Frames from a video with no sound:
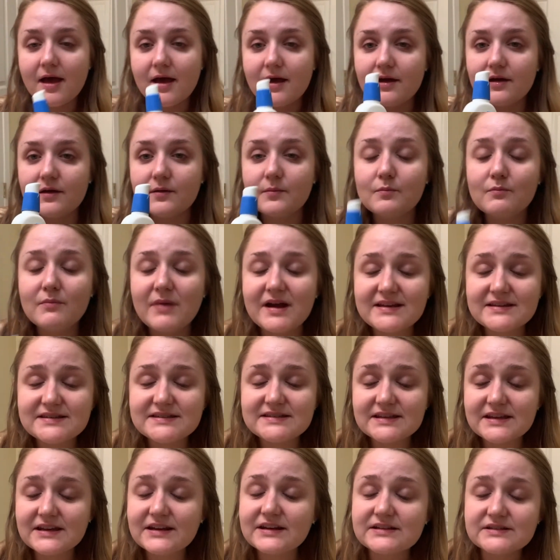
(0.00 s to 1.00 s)
My
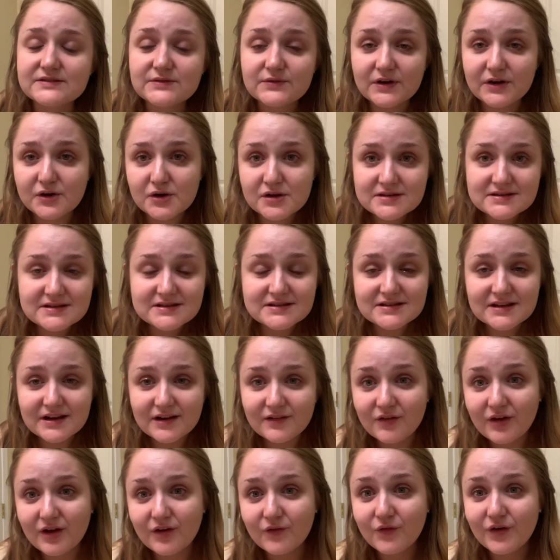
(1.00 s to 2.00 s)
skin is very sensitive
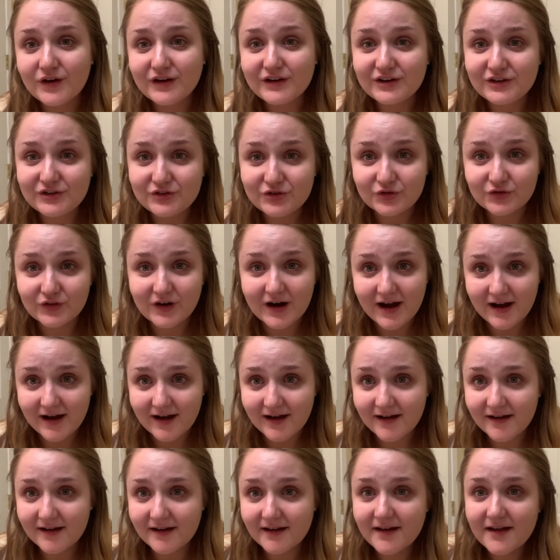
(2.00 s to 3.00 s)
and very
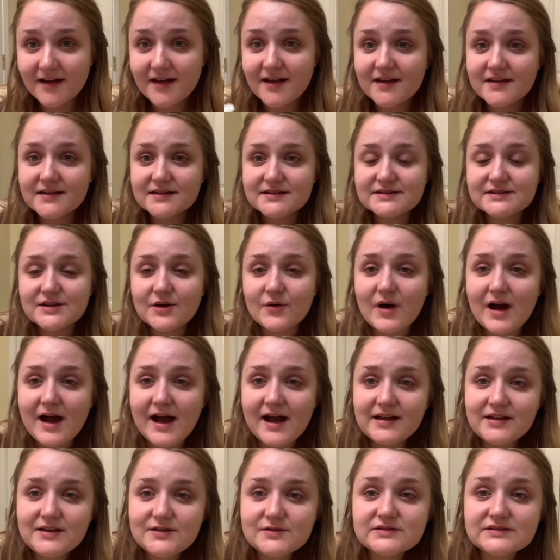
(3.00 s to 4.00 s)
dry. So I
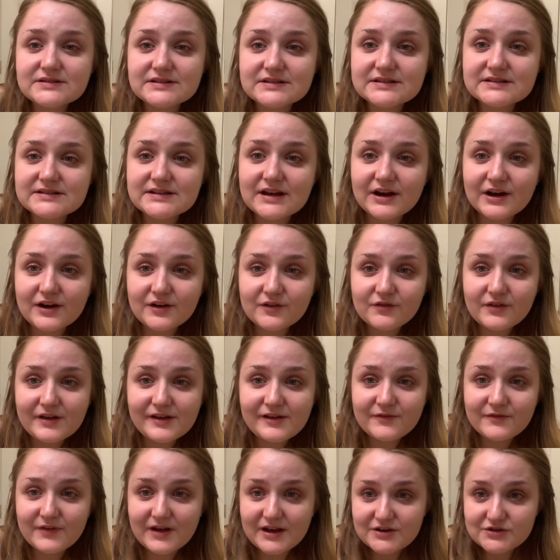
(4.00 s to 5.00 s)
use the CeraVe
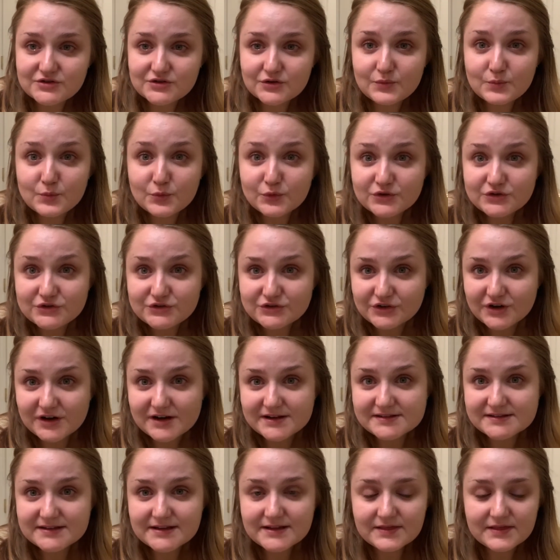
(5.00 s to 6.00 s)
Facial
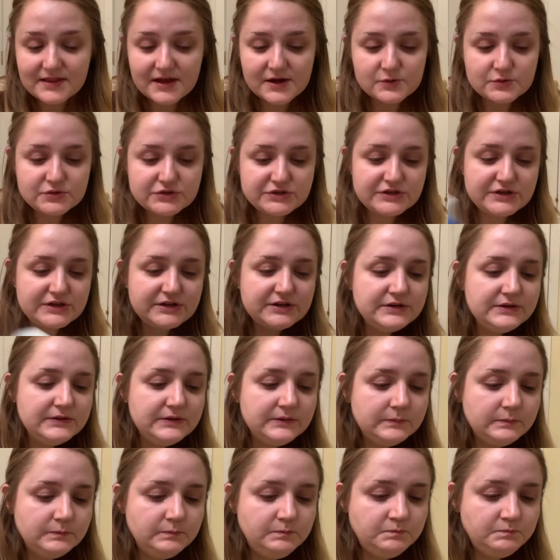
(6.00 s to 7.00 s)
Moisturizing Lotion,
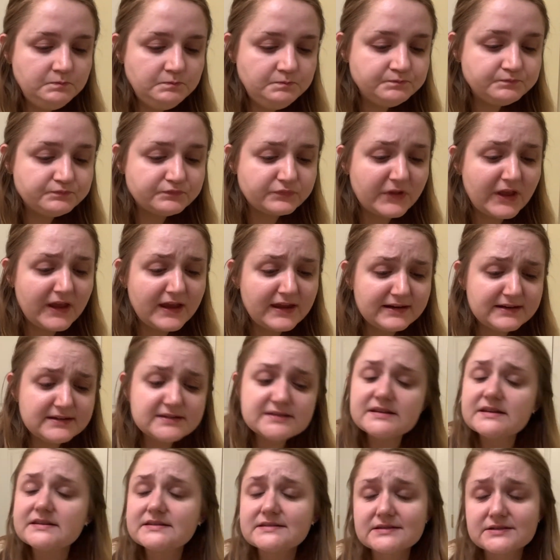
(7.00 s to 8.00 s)
and it
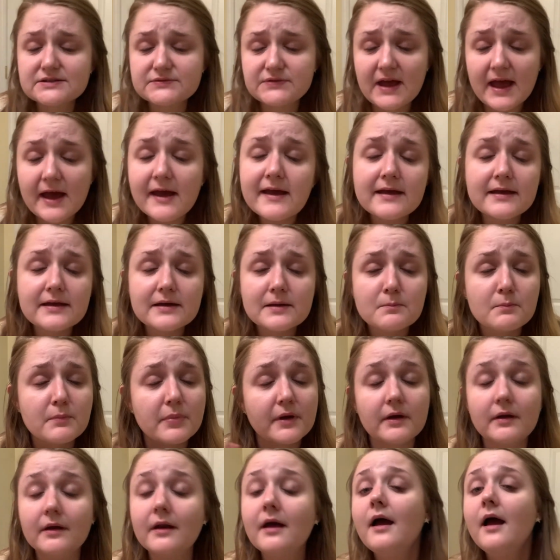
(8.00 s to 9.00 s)
says it's AM,
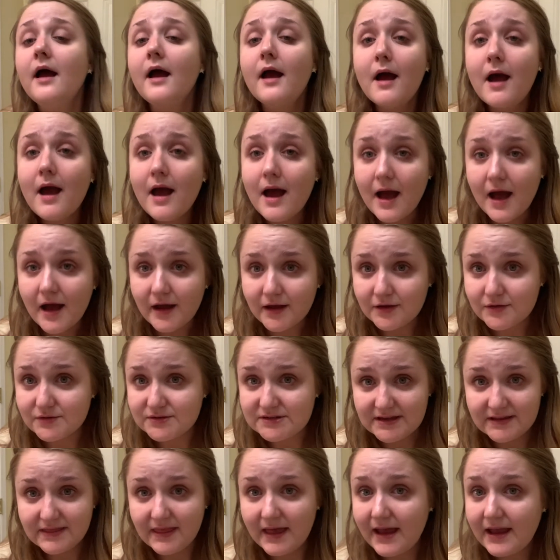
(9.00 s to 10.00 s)
but I use it
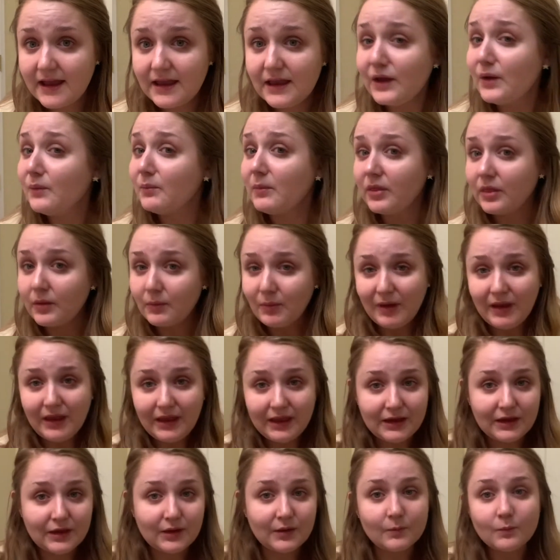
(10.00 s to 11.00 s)
in the AM and the
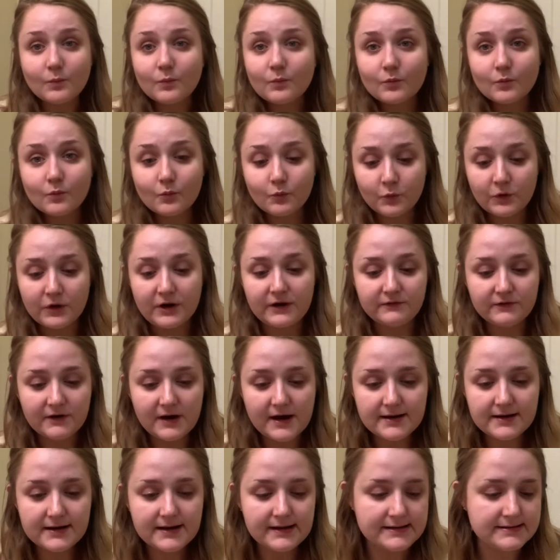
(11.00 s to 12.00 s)
PM whenever I
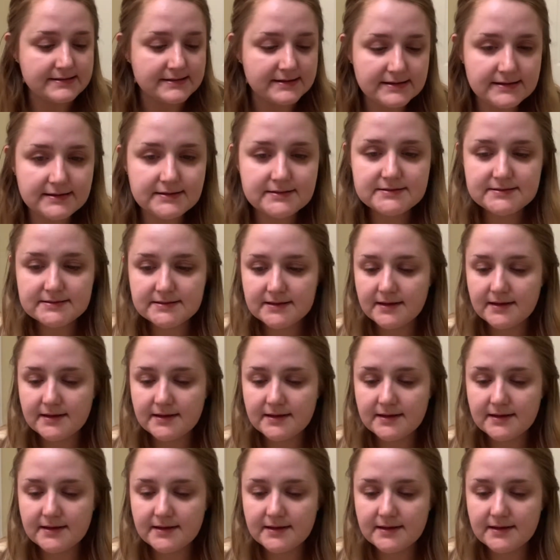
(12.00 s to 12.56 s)
need it.